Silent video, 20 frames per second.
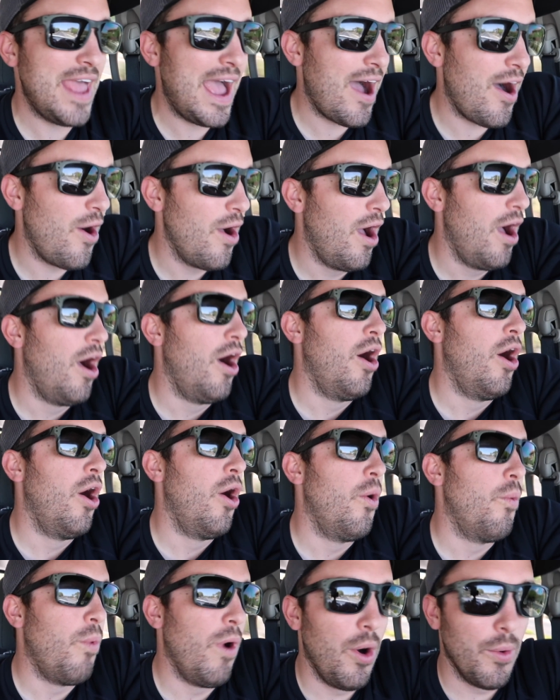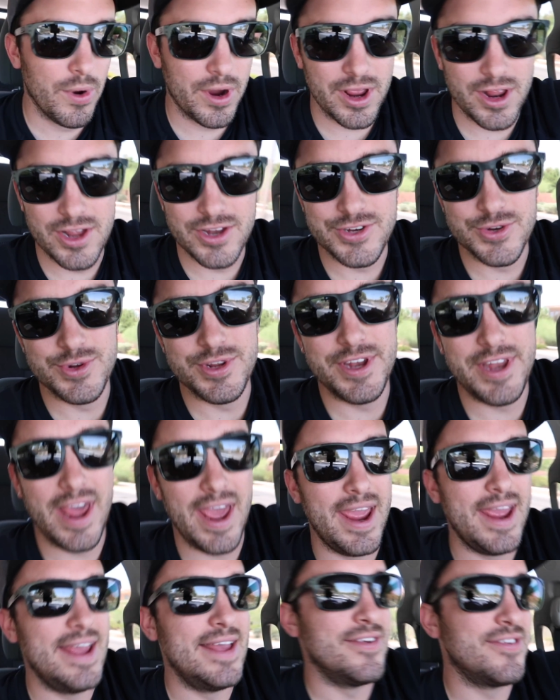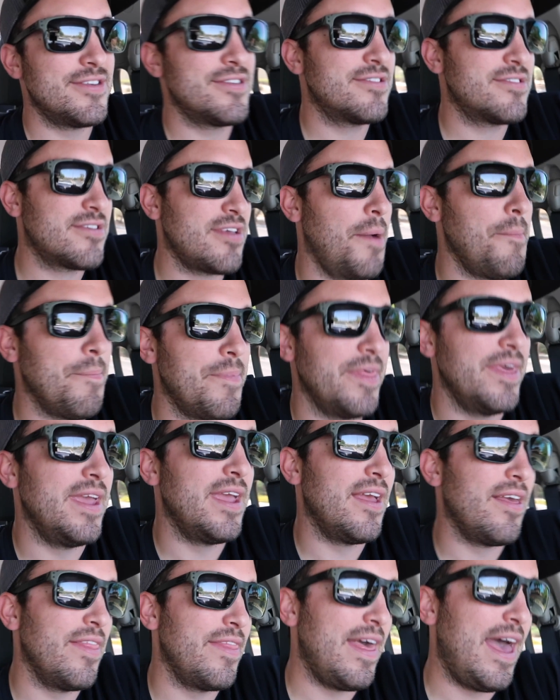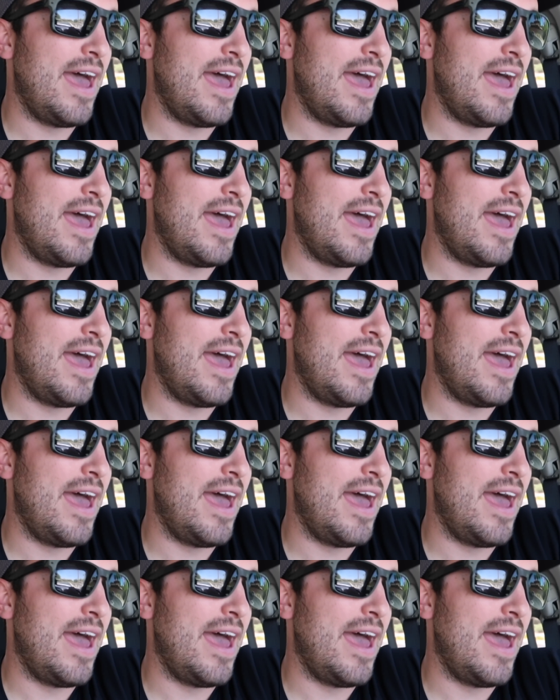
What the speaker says: Now, what we're gonna do today is something